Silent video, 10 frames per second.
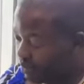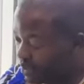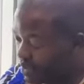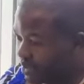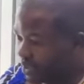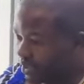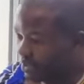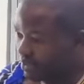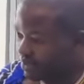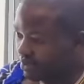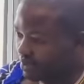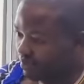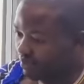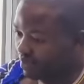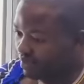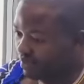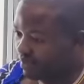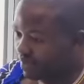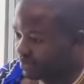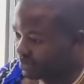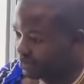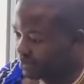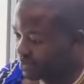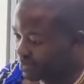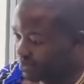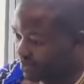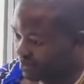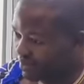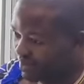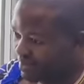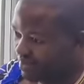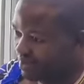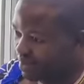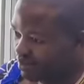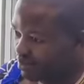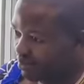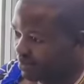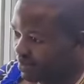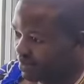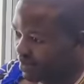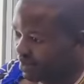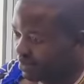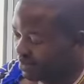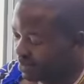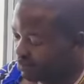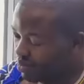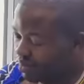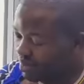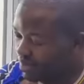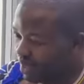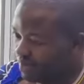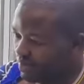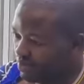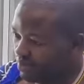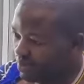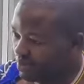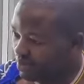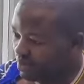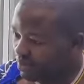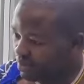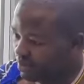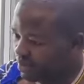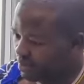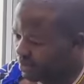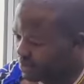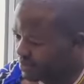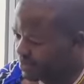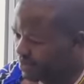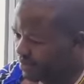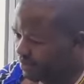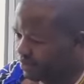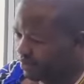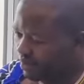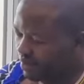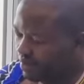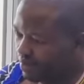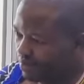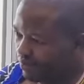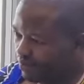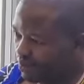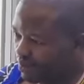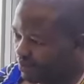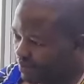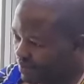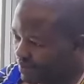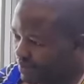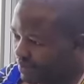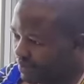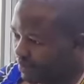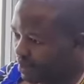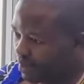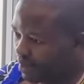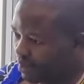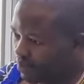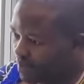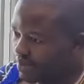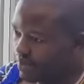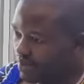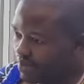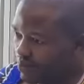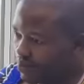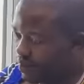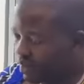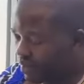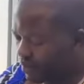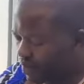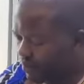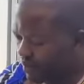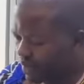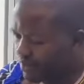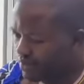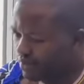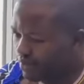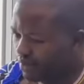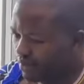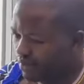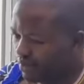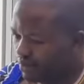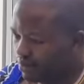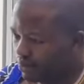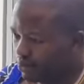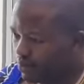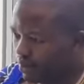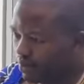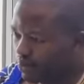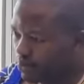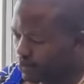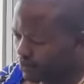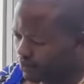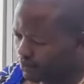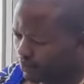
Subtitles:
political system in that country in Eswatini is stable and democratized so that it enhance even the ease of doing business. And once you work around that, then you will also